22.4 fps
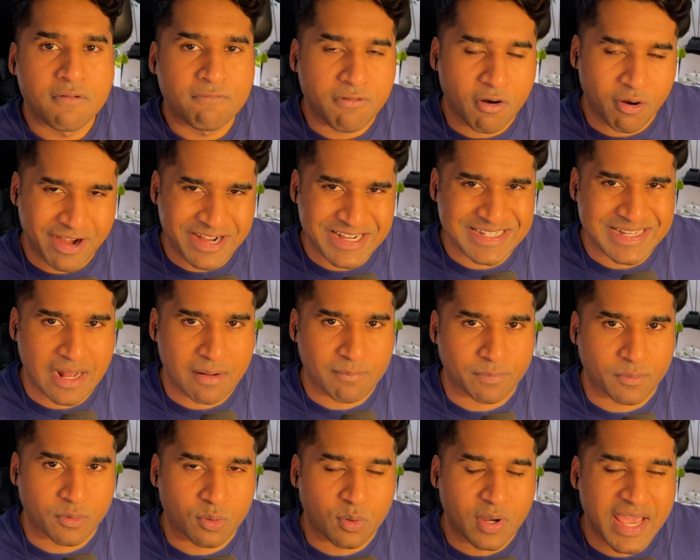For
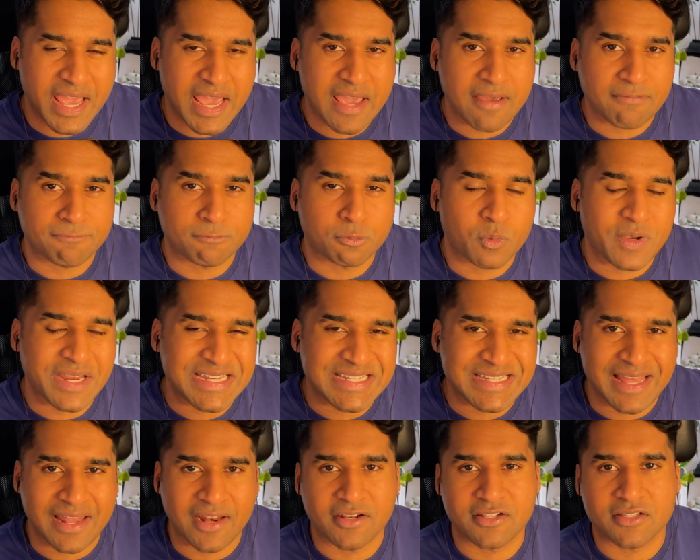example, if we
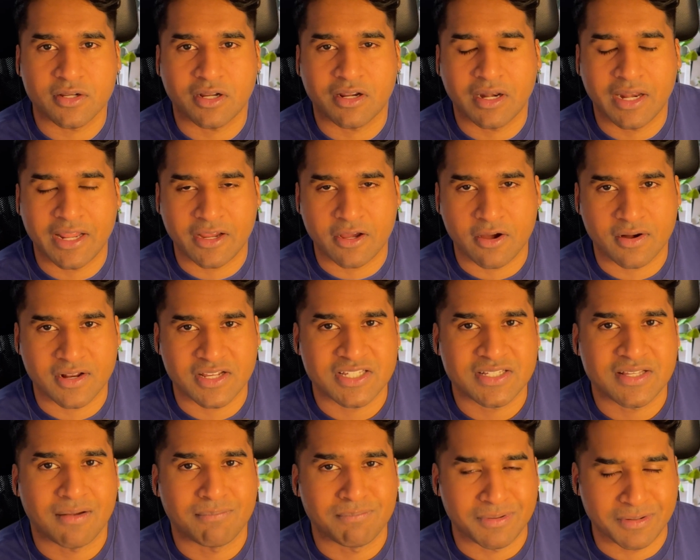tell it to click on a
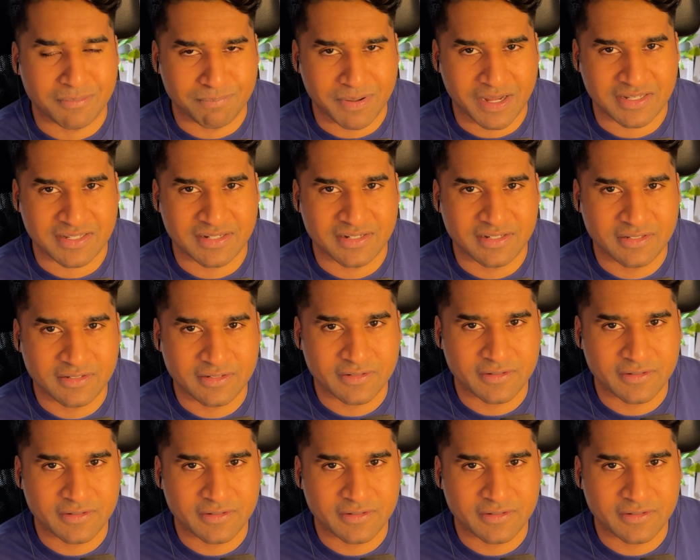submit button,